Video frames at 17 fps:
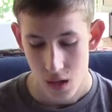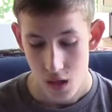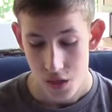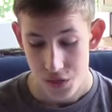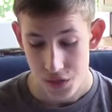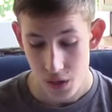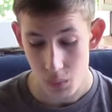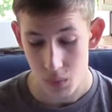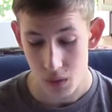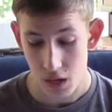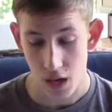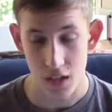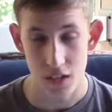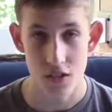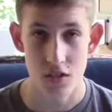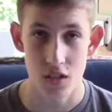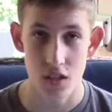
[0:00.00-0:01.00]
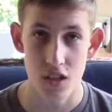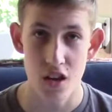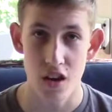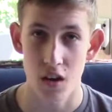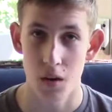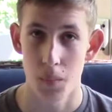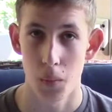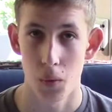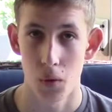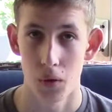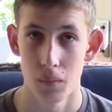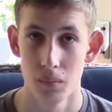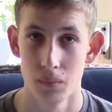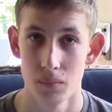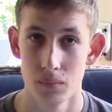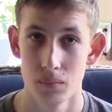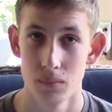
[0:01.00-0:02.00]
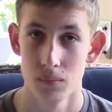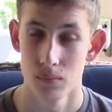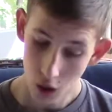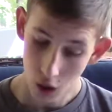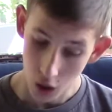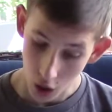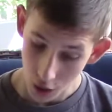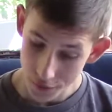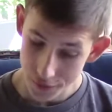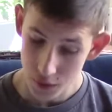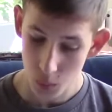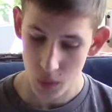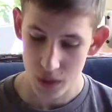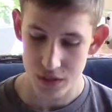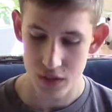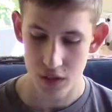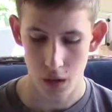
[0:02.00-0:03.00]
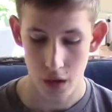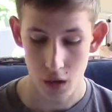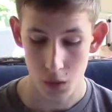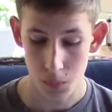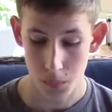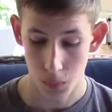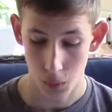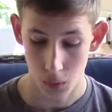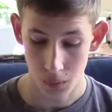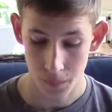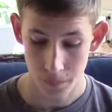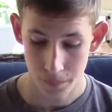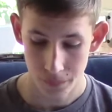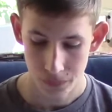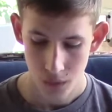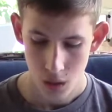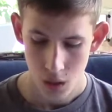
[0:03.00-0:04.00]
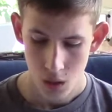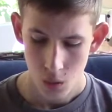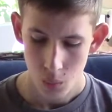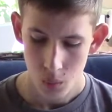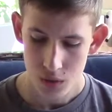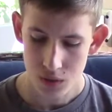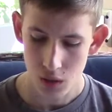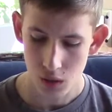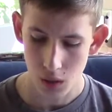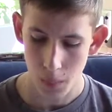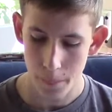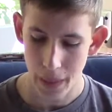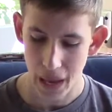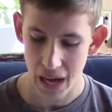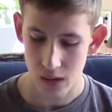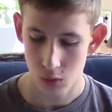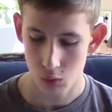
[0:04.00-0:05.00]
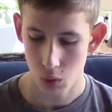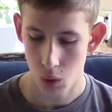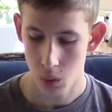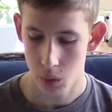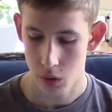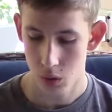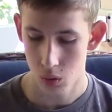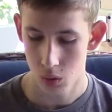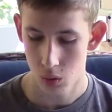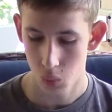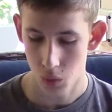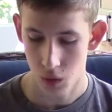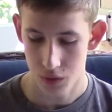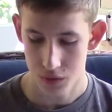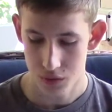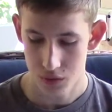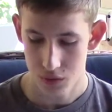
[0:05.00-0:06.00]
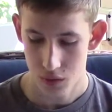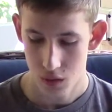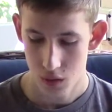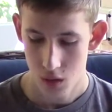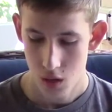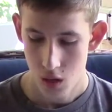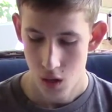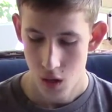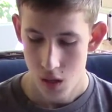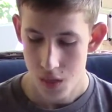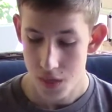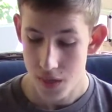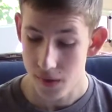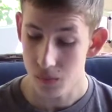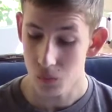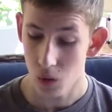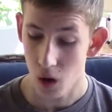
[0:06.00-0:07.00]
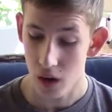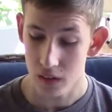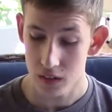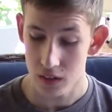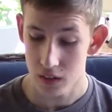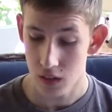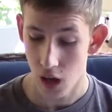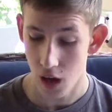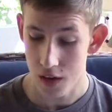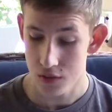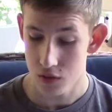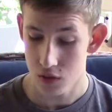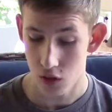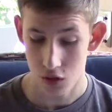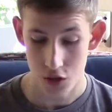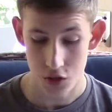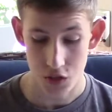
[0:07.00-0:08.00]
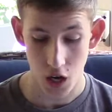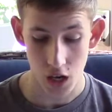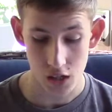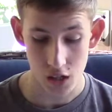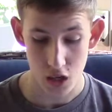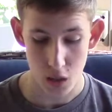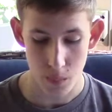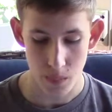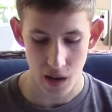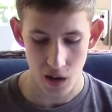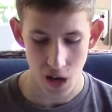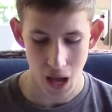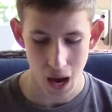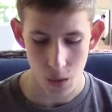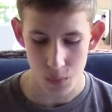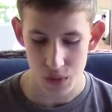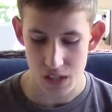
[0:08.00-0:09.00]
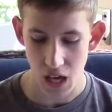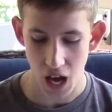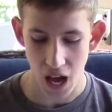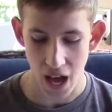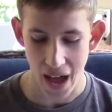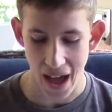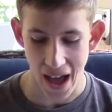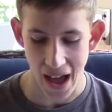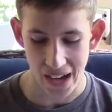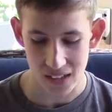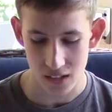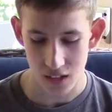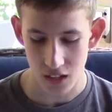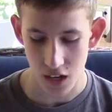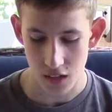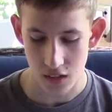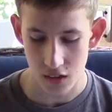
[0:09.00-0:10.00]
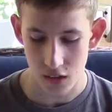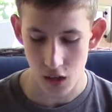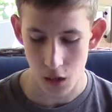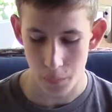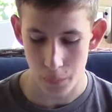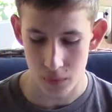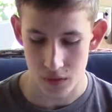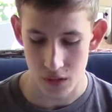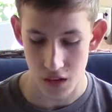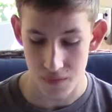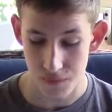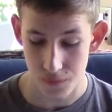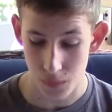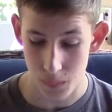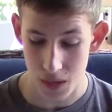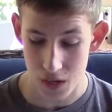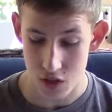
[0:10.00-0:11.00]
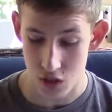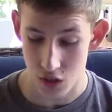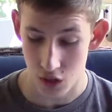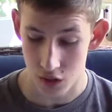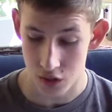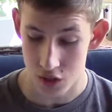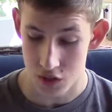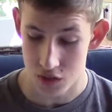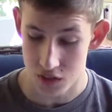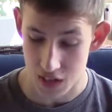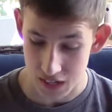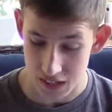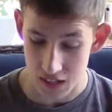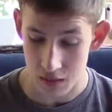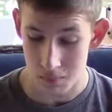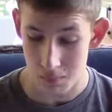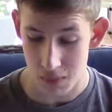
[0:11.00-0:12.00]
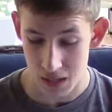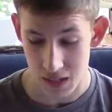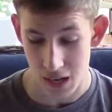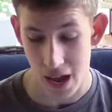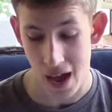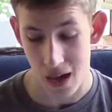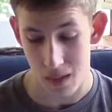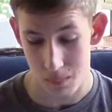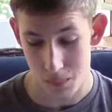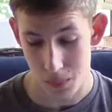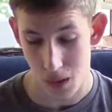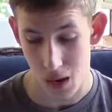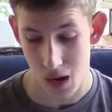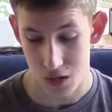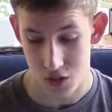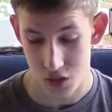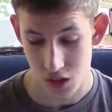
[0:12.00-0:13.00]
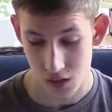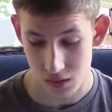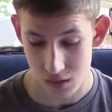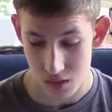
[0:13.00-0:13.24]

Then we headed to the airport. On the way to the airport, we took a back road through the woods. Then Riley and I started talking about how we got hacked and ended up with the information on the Second Manhattan Project.